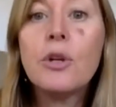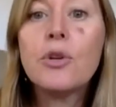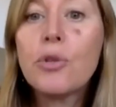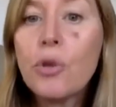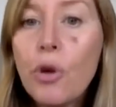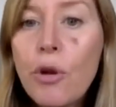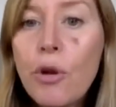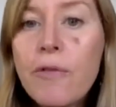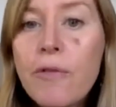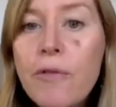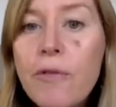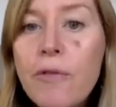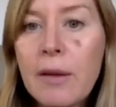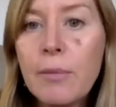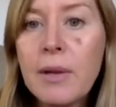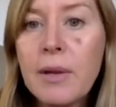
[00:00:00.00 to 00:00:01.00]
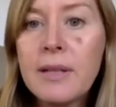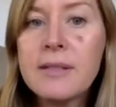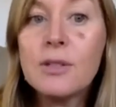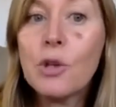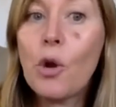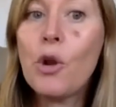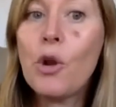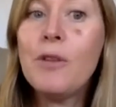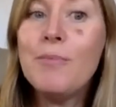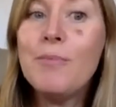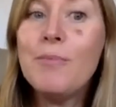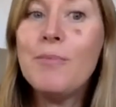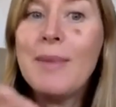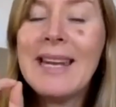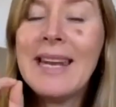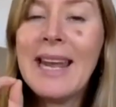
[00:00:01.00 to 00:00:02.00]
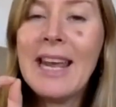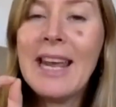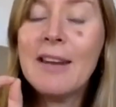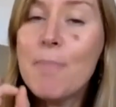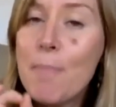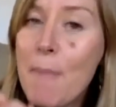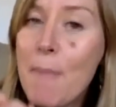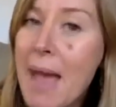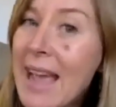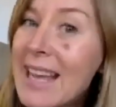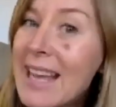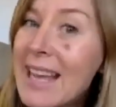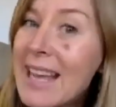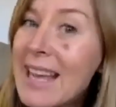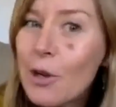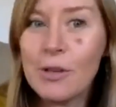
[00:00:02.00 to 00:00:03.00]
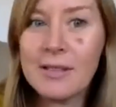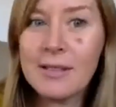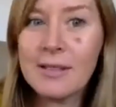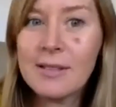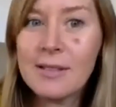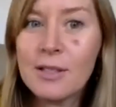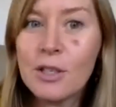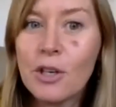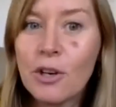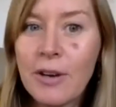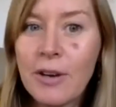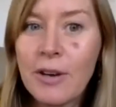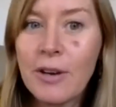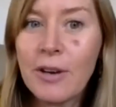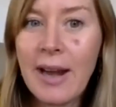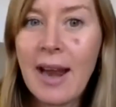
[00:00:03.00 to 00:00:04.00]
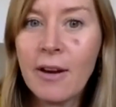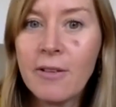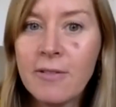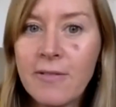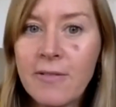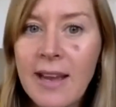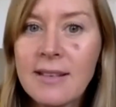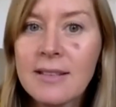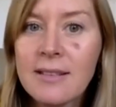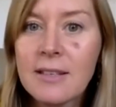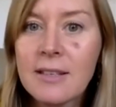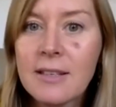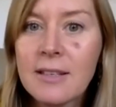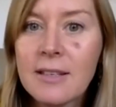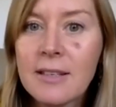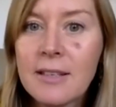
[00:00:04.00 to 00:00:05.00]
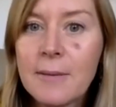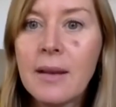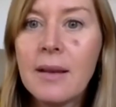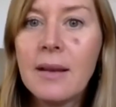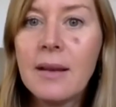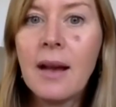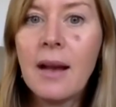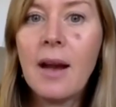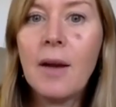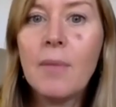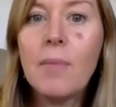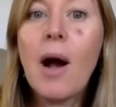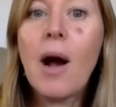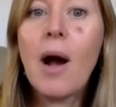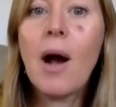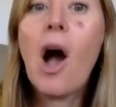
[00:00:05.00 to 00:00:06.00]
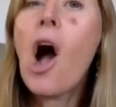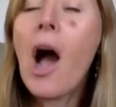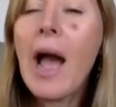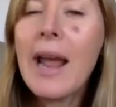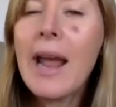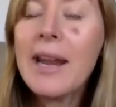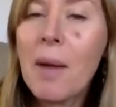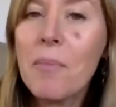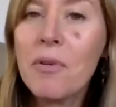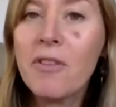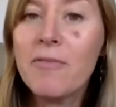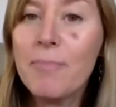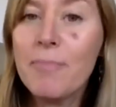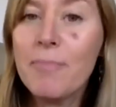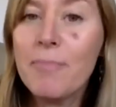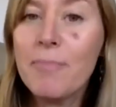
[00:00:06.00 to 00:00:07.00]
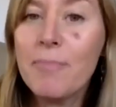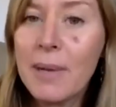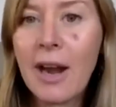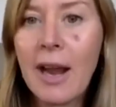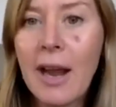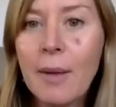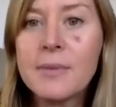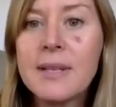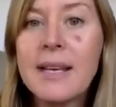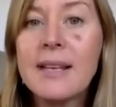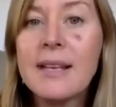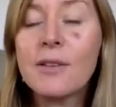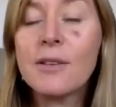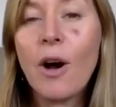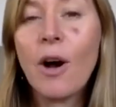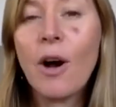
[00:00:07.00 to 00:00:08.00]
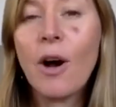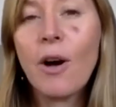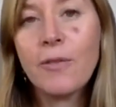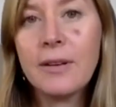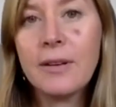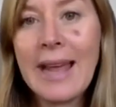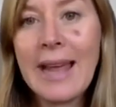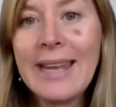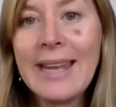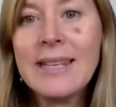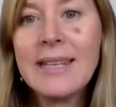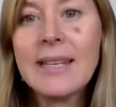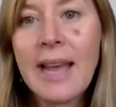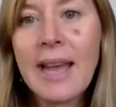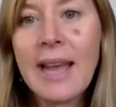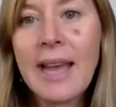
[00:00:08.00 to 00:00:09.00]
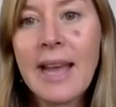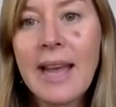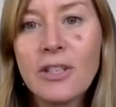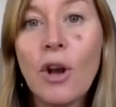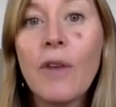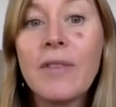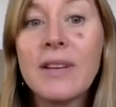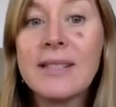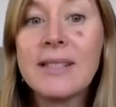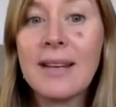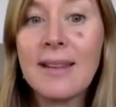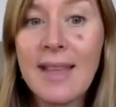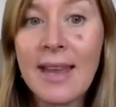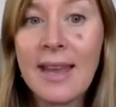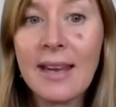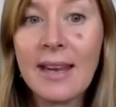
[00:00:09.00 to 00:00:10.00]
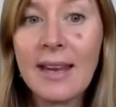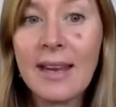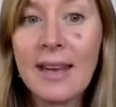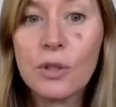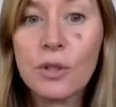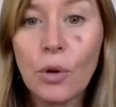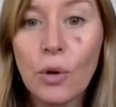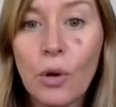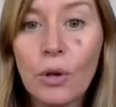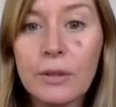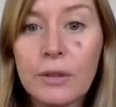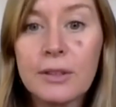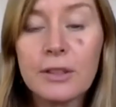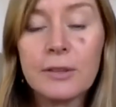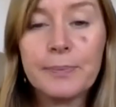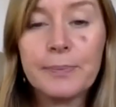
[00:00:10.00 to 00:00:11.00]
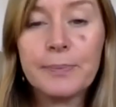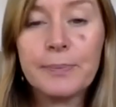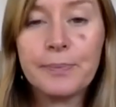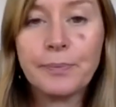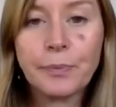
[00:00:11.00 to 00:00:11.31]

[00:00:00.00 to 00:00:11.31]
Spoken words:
True vitamins don't need mega doses to create their effect. A high number of milligrams is often an indication of a synthetic source.